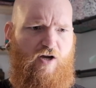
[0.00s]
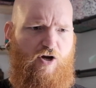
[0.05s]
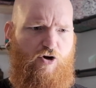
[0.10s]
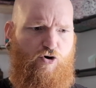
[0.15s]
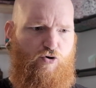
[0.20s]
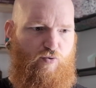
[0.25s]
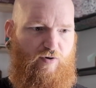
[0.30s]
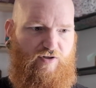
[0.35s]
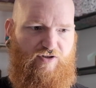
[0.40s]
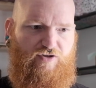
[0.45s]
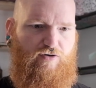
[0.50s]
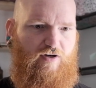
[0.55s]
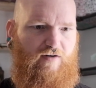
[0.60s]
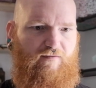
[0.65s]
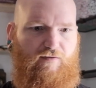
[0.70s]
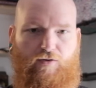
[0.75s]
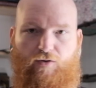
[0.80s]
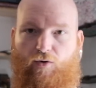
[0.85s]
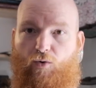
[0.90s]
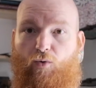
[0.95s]
who has
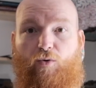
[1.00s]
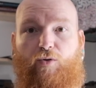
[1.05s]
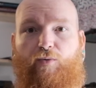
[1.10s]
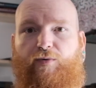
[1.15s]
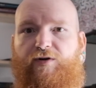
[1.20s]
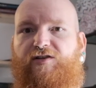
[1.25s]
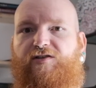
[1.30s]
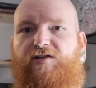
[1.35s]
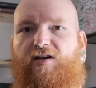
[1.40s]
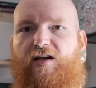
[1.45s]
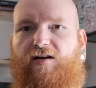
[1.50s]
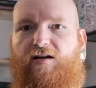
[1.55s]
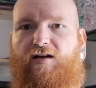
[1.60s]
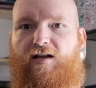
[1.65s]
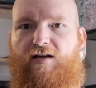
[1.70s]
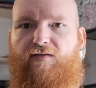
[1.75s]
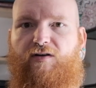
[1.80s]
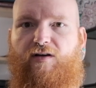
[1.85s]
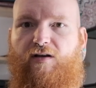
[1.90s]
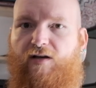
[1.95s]
travelled all the way to
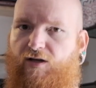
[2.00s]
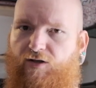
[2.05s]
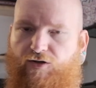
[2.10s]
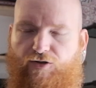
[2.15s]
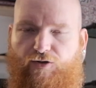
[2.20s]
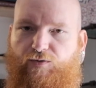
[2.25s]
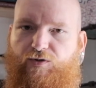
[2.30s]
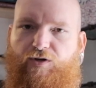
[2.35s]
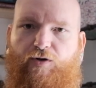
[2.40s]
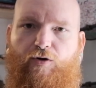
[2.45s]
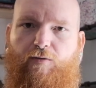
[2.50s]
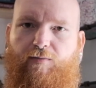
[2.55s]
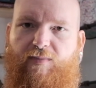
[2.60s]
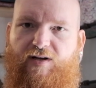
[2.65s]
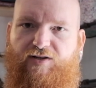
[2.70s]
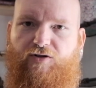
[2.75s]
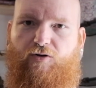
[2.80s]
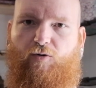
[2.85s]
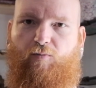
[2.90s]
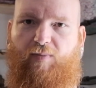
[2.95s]
Scandinavia using her
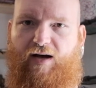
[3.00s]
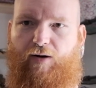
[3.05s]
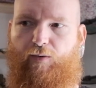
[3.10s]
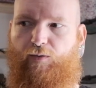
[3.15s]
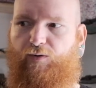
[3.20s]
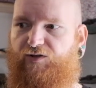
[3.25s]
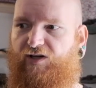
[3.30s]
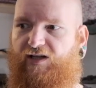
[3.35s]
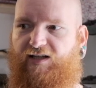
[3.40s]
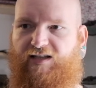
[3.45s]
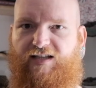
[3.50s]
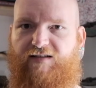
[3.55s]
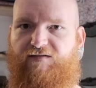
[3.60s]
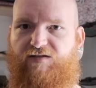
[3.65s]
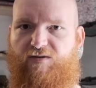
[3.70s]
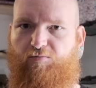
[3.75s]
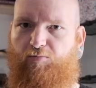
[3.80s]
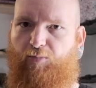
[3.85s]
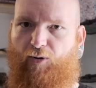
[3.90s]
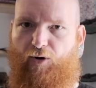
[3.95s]
magical powers and gives
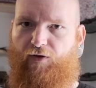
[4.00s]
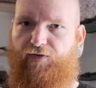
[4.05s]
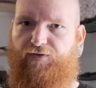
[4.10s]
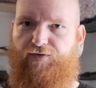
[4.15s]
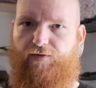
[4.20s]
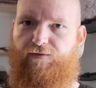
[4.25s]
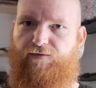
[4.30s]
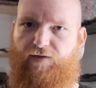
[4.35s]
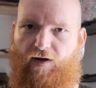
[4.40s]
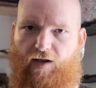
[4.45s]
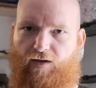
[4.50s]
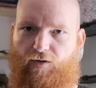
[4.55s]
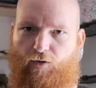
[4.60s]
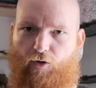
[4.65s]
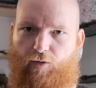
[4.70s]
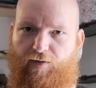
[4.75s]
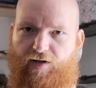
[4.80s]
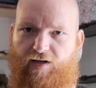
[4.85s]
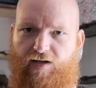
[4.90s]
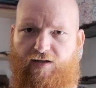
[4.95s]
birth to fucking
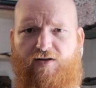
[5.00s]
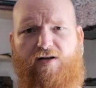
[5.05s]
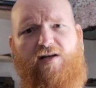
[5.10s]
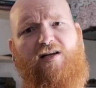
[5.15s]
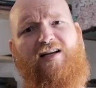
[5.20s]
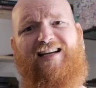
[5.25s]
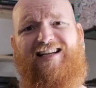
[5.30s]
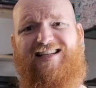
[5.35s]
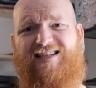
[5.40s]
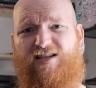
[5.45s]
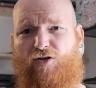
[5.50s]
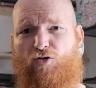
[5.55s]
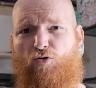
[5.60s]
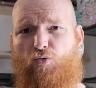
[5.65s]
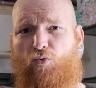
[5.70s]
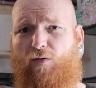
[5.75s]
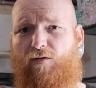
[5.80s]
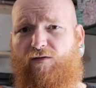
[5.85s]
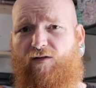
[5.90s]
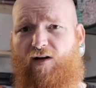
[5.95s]
Jormungandr. It's a
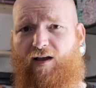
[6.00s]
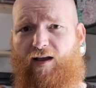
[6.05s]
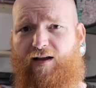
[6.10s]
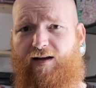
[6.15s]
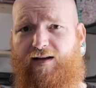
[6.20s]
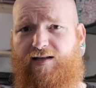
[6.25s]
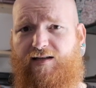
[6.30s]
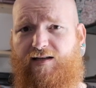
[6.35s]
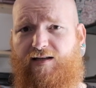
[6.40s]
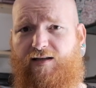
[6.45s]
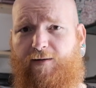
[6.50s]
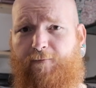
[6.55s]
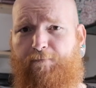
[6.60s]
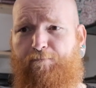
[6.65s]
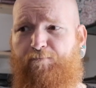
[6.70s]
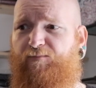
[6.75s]
cool fucking idea.